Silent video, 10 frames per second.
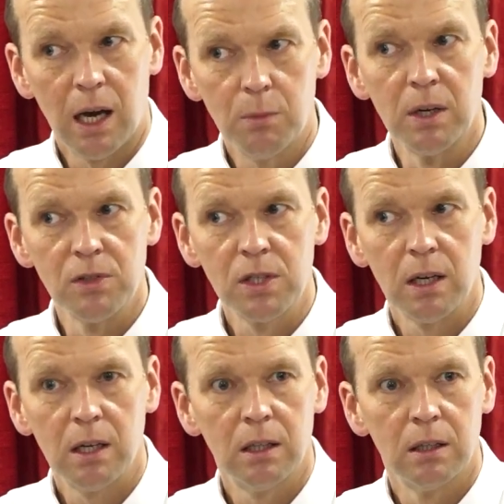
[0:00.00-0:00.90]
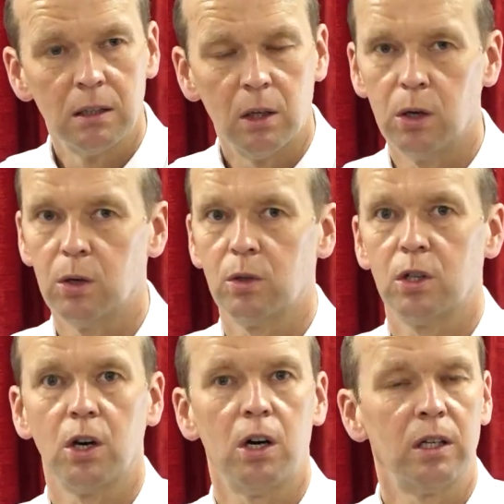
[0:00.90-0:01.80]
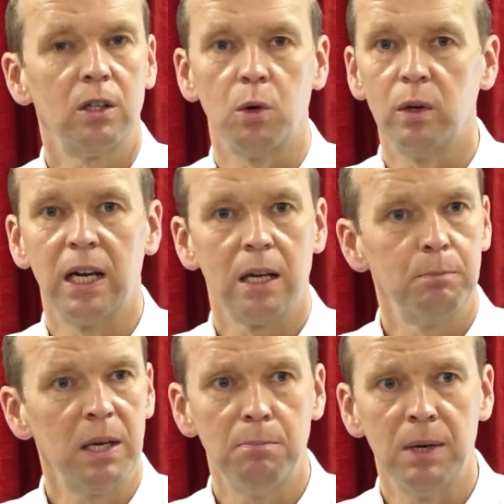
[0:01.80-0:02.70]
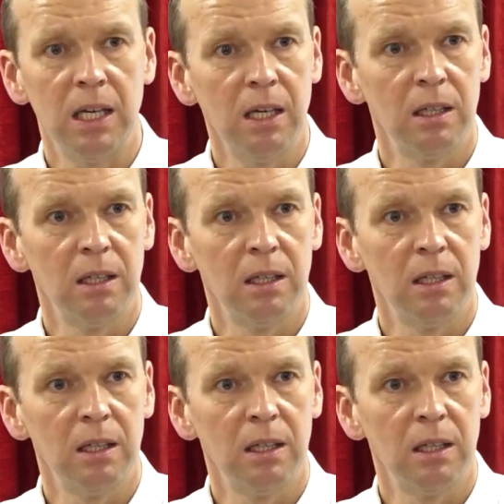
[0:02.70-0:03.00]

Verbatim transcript: I would have said, Oh God, don't let it be me.